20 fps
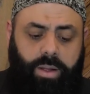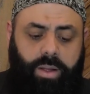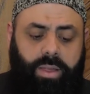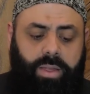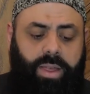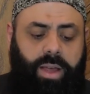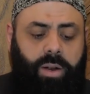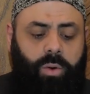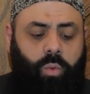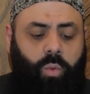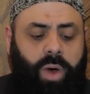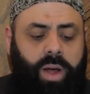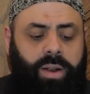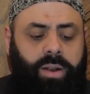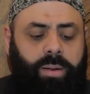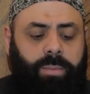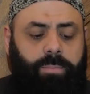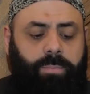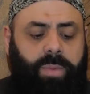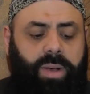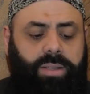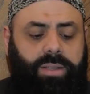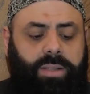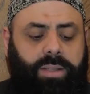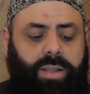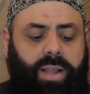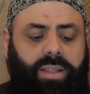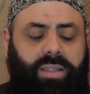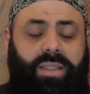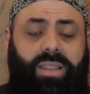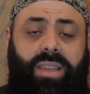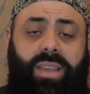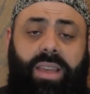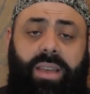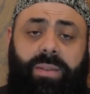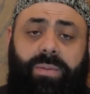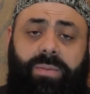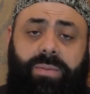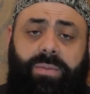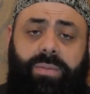then one must not
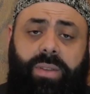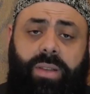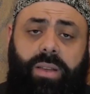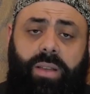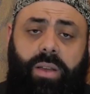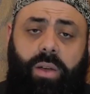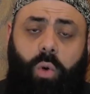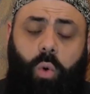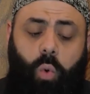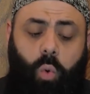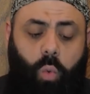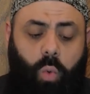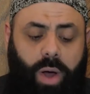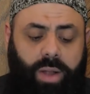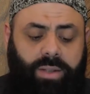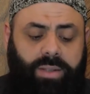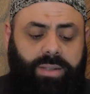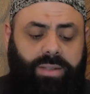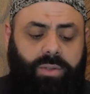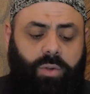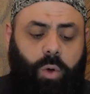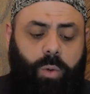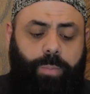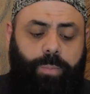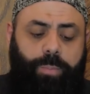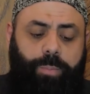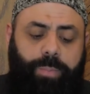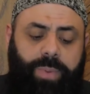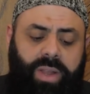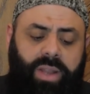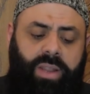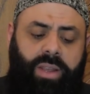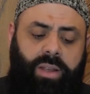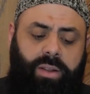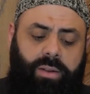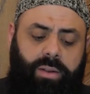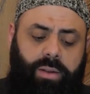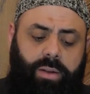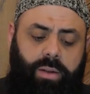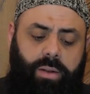give one's
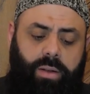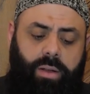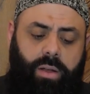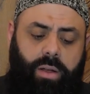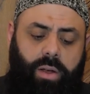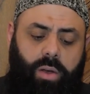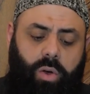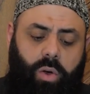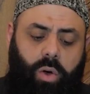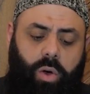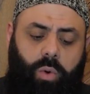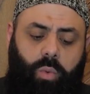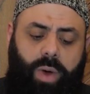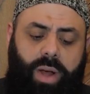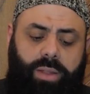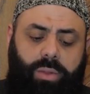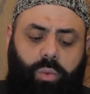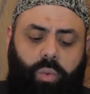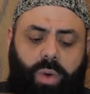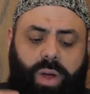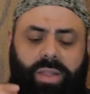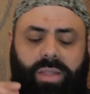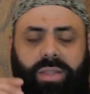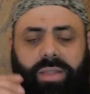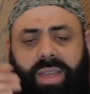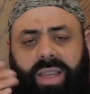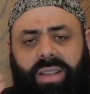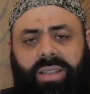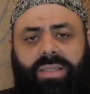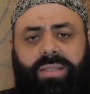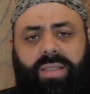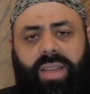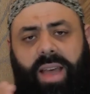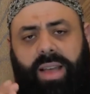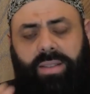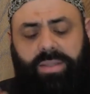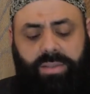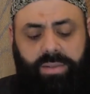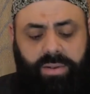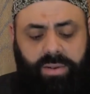opinion or what one thinks the
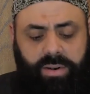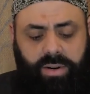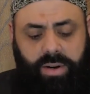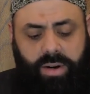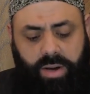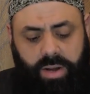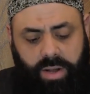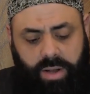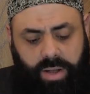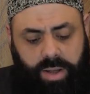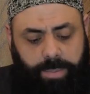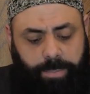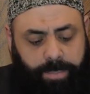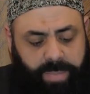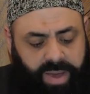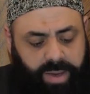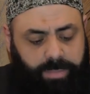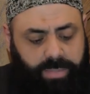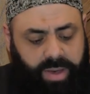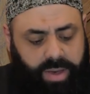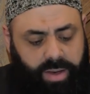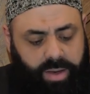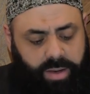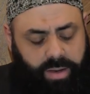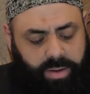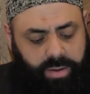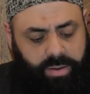answer may be.